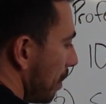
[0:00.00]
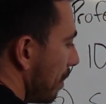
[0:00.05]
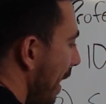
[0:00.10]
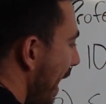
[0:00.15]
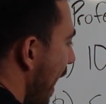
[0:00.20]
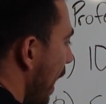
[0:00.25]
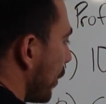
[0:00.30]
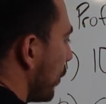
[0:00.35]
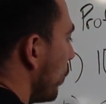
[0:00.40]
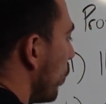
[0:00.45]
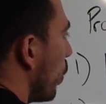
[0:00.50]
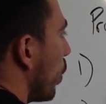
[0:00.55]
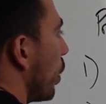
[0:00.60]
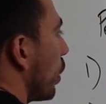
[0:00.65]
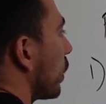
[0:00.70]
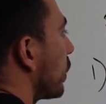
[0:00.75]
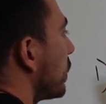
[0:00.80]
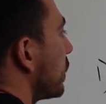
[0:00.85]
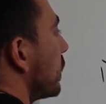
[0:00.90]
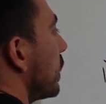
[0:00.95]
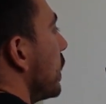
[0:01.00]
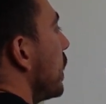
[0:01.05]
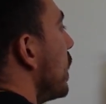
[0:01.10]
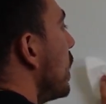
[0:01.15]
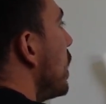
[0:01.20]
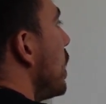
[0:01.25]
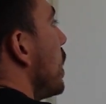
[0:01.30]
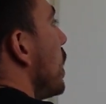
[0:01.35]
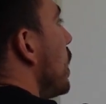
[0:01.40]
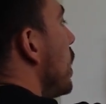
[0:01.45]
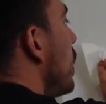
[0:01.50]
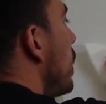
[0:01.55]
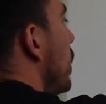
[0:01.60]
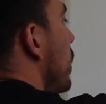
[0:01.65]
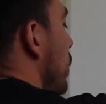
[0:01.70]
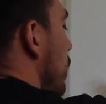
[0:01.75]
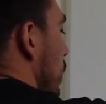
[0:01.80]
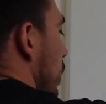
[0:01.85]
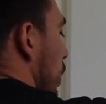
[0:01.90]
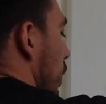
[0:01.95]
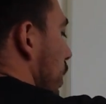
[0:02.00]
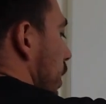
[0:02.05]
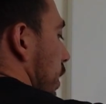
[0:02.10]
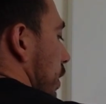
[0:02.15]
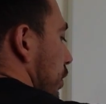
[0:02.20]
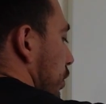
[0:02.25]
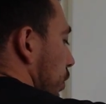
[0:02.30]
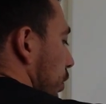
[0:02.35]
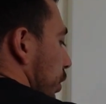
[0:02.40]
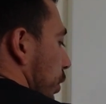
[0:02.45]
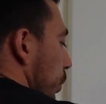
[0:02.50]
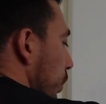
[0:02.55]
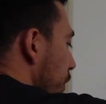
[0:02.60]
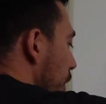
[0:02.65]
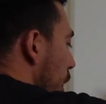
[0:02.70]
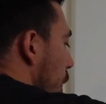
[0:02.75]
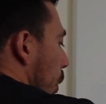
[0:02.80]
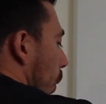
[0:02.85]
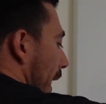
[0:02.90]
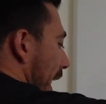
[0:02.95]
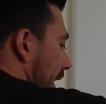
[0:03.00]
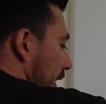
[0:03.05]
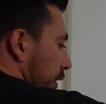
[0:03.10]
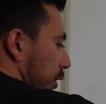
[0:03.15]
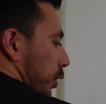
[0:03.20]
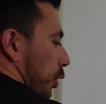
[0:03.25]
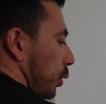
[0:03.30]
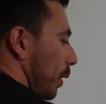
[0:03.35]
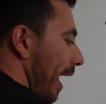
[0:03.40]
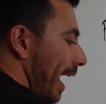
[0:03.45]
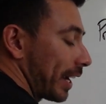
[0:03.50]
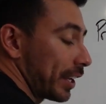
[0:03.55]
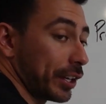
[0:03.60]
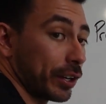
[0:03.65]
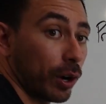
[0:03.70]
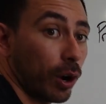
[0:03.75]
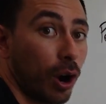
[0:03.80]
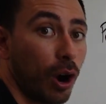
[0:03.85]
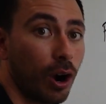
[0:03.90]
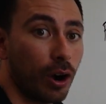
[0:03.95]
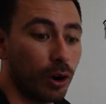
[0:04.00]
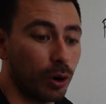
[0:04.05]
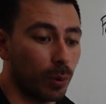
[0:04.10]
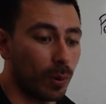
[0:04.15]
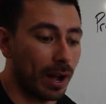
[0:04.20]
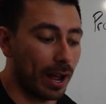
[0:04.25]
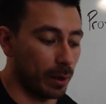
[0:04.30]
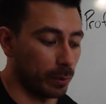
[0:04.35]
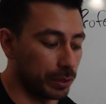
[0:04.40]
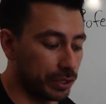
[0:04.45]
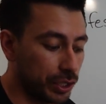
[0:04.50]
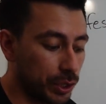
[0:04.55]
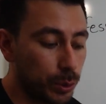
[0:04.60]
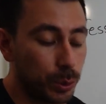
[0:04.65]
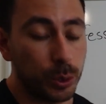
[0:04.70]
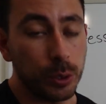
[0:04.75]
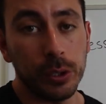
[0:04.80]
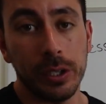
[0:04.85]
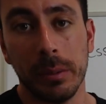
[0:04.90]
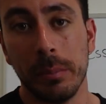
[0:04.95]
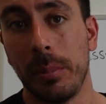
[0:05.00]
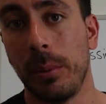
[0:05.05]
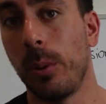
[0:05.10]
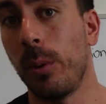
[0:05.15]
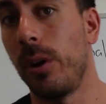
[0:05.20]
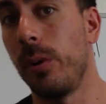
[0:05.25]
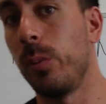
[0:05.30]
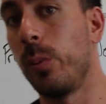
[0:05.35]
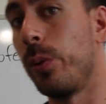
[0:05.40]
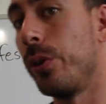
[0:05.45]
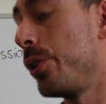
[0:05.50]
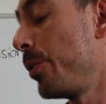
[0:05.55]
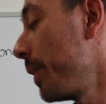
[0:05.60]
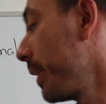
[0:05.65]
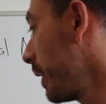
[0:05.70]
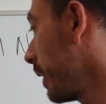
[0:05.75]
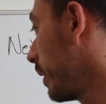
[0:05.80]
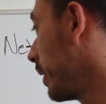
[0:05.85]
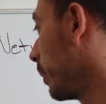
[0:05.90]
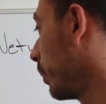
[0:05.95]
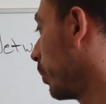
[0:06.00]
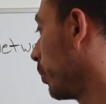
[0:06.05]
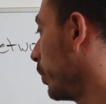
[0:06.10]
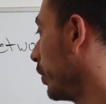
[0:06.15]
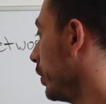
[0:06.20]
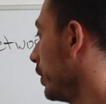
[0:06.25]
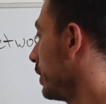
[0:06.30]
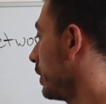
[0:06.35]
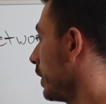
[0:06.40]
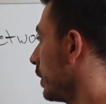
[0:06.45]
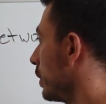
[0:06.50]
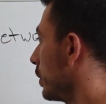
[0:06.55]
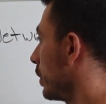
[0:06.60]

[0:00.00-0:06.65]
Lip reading: math works, so you know how to track your ROI, which is really important when we're doing anything with real estate.